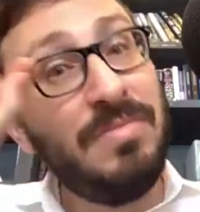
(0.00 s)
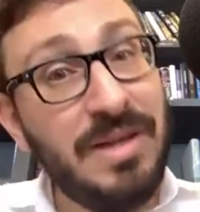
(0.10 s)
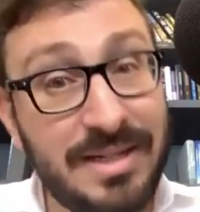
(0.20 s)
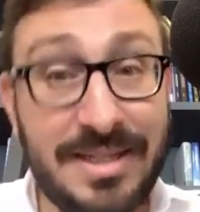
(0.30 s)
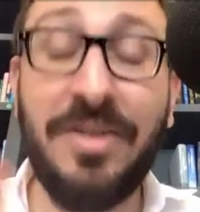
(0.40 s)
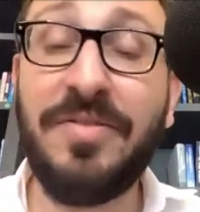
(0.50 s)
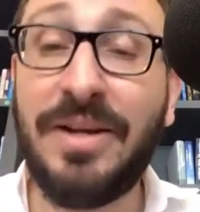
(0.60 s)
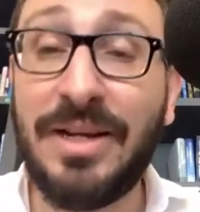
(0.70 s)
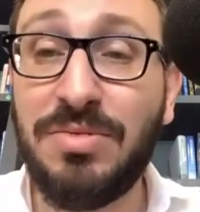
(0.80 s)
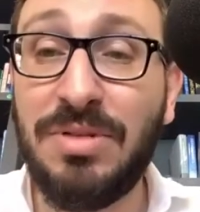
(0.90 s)
And it's
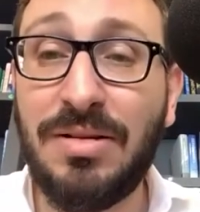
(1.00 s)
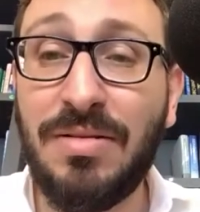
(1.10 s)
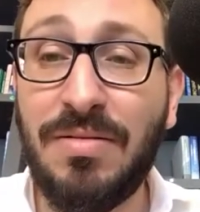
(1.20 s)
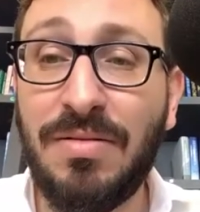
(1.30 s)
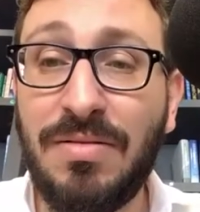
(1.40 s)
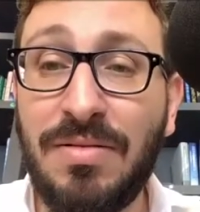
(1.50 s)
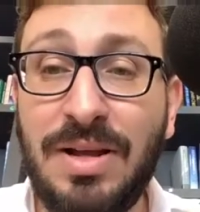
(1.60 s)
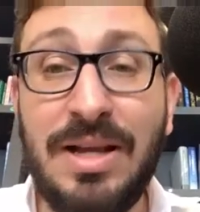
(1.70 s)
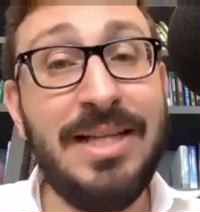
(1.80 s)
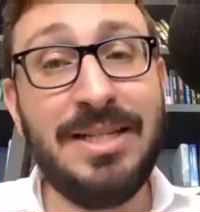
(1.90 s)
terrifying as well.
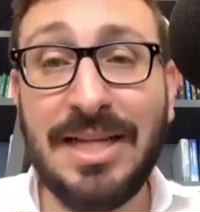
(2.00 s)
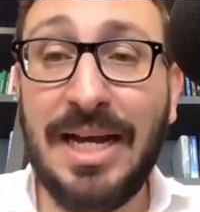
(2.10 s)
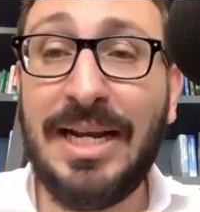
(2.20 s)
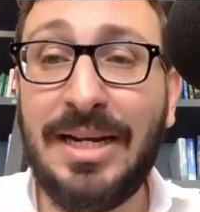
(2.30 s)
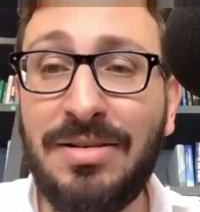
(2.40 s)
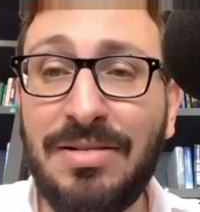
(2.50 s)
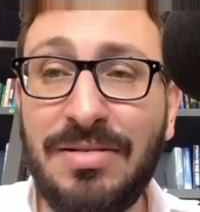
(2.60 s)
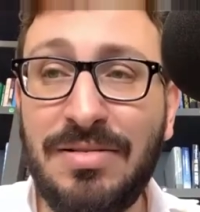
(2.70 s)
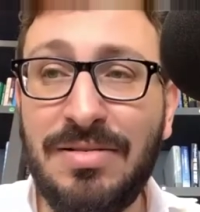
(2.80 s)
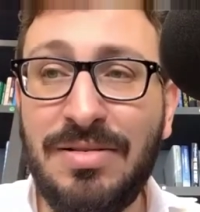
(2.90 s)
It's exciting
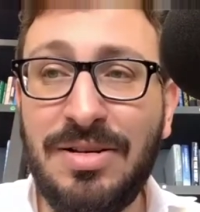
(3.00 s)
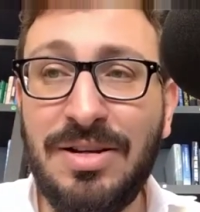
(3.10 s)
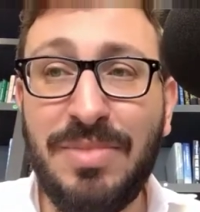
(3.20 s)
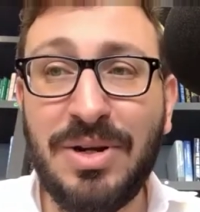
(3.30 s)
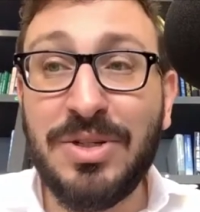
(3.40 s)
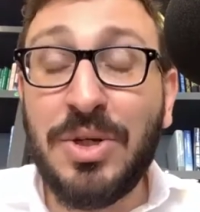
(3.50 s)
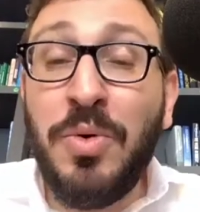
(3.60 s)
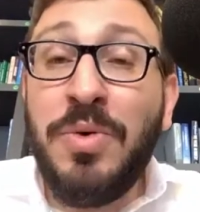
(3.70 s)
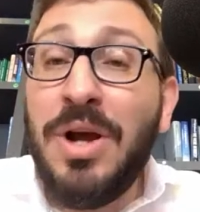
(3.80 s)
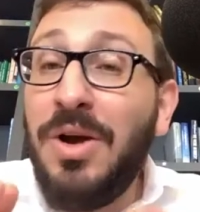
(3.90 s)
because
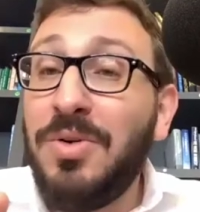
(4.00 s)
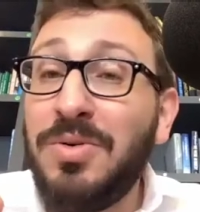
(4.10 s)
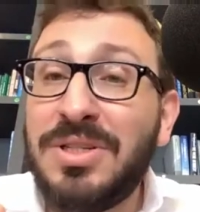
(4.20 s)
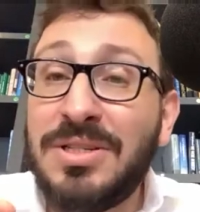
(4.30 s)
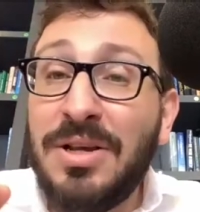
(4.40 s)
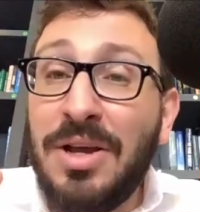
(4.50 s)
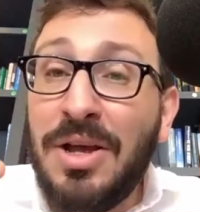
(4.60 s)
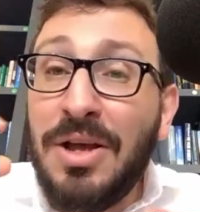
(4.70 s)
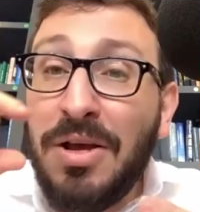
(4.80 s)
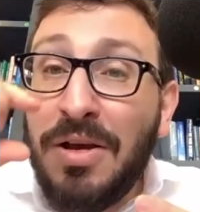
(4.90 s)
who knows,
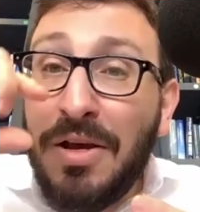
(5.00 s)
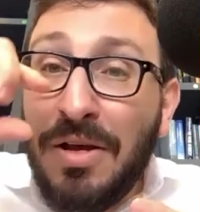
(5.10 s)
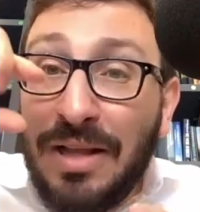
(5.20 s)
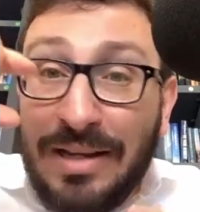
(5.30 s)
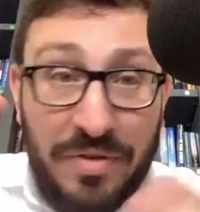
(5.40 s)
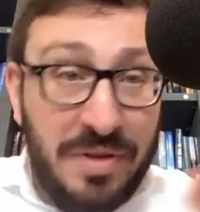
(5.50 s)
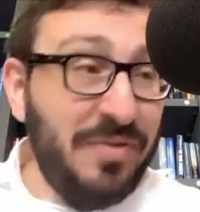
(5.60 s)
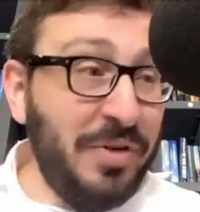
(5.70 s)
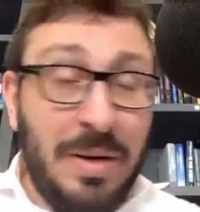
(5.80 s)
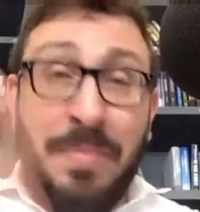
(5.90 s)
like if you,
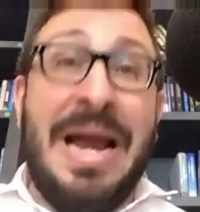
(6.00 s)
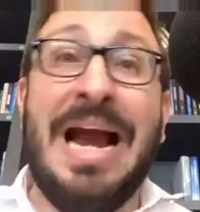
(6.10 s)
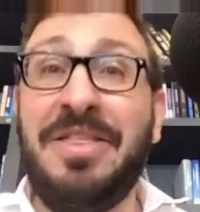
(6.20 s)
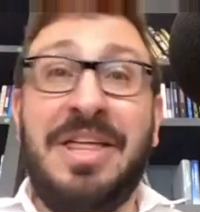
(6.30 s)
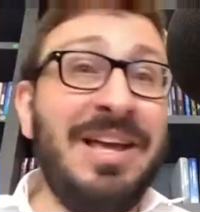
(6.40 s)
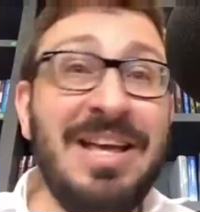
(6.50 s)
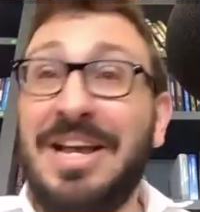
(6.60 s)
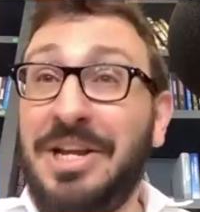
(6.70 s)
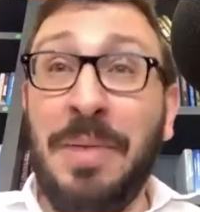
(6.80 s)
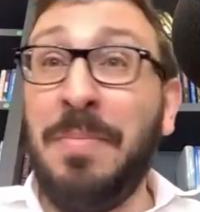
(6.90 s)
if you compare the,
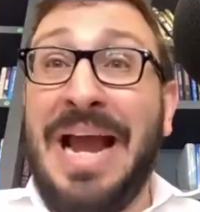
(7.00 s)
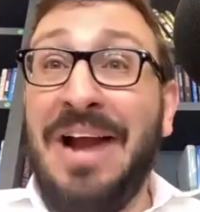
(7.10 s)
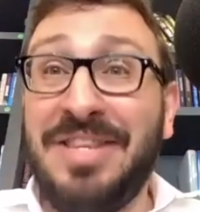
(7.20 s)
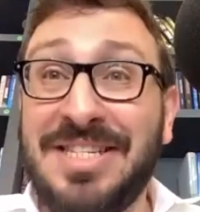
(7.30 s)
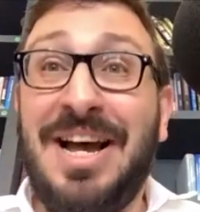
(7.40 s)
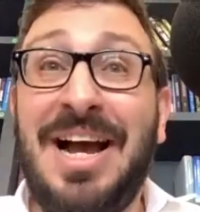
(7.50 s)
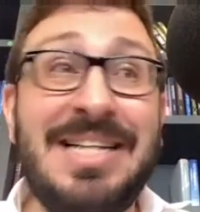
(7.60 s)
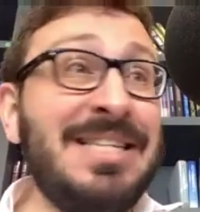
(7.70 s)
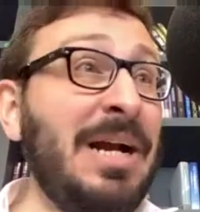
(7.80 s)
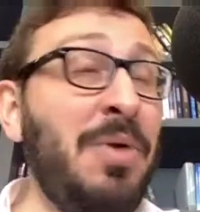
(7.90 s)
you compare the
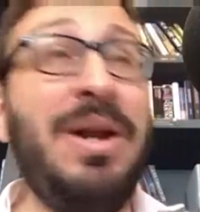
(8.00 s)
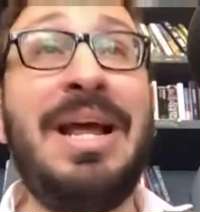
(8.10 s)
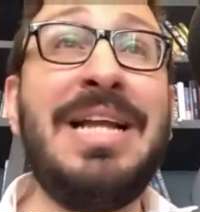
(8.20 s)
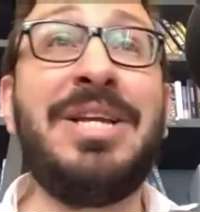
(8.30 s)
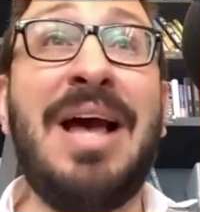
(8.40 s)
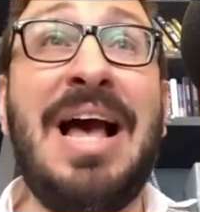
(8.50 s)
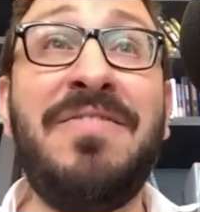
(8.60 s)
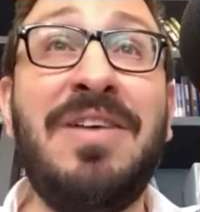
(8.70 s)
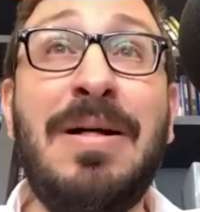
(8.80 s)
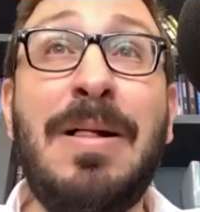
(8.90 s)
sides, like on one hand, you
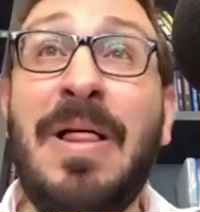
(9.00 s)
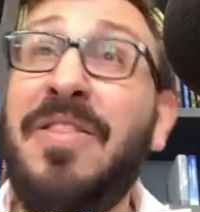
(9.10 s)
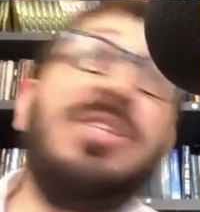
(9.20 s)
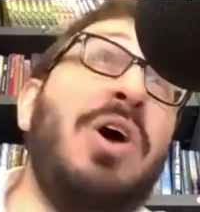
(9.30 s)
have this